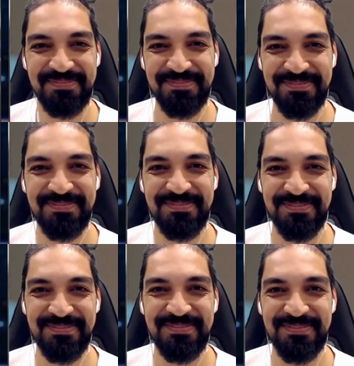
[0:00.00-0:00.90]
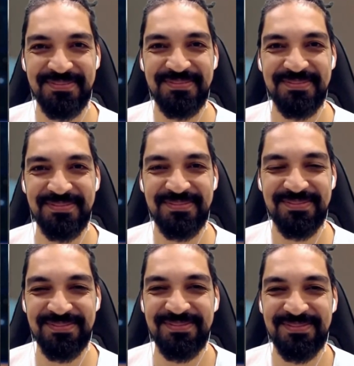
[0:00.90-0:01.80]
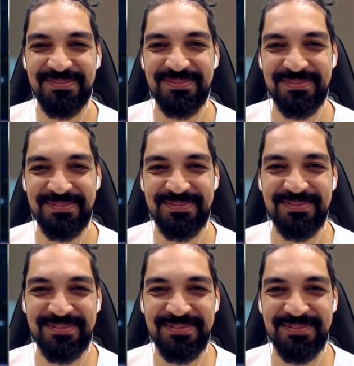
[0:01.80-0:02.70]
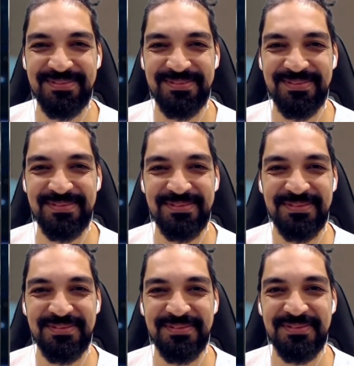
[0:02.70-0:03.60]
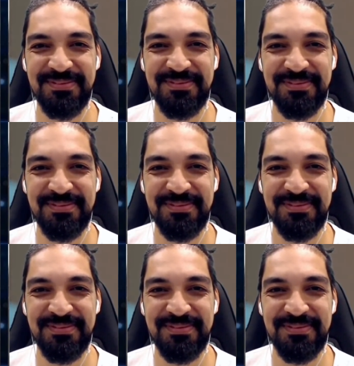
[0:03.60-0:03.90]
The person shown says nothing.